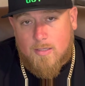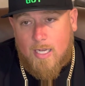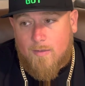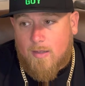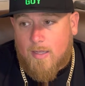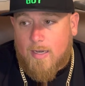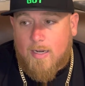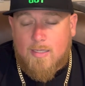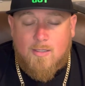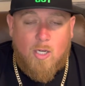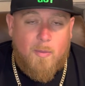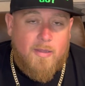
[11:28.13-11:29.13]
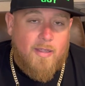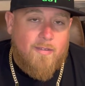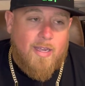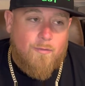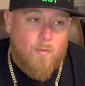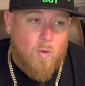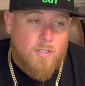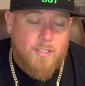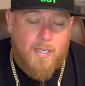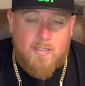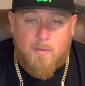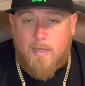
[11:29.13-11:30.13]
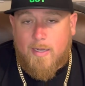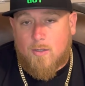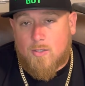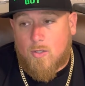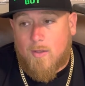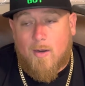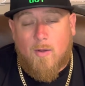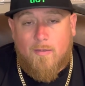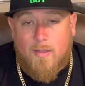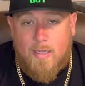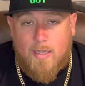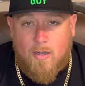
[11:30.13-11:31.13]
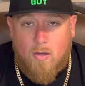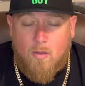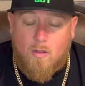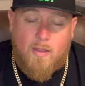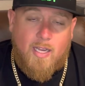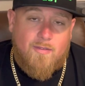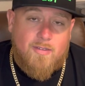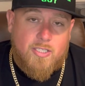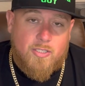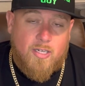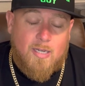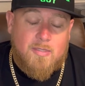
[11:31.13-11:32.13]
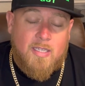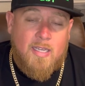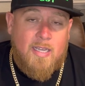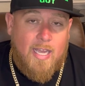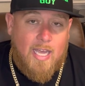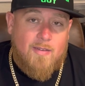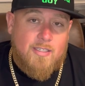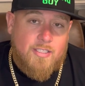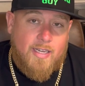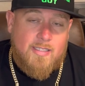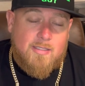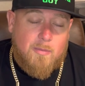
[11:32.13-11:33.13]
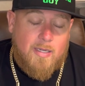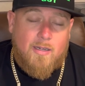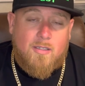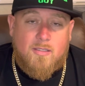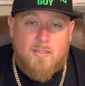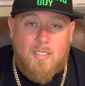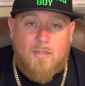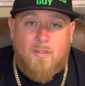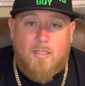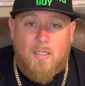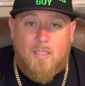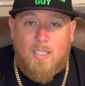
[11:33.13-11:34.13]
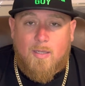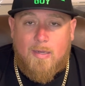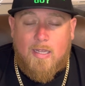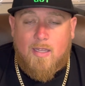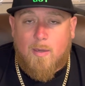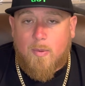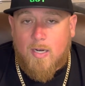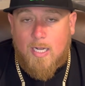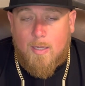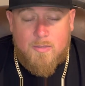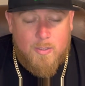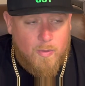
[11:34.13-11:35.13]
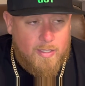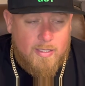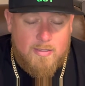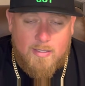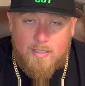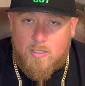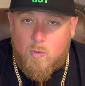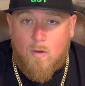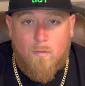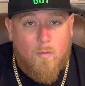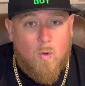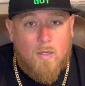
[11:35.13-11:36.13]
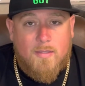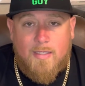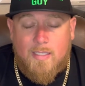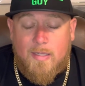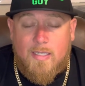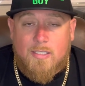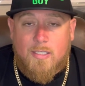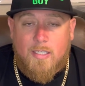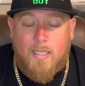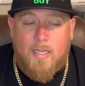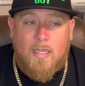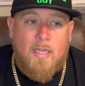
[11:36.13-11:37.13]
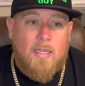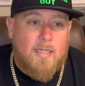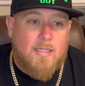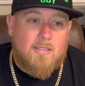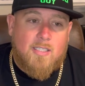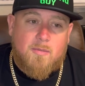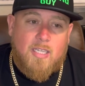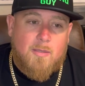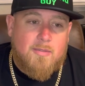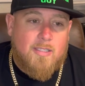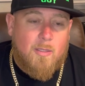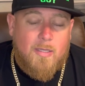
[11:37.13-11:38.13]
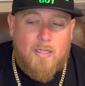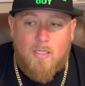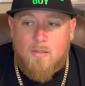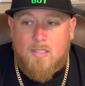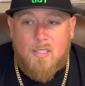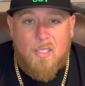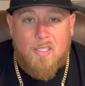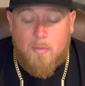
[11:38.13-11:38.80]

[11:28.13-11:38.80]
I have a lot of guys call me, they've got 4 chains and binders, or they don't have any at all. All they have is straps. Having chains and binders is definitely going to eliminate a lot of problems. You want to get 10, 12, 14, many as you can, because sometimes there'll be loads that need a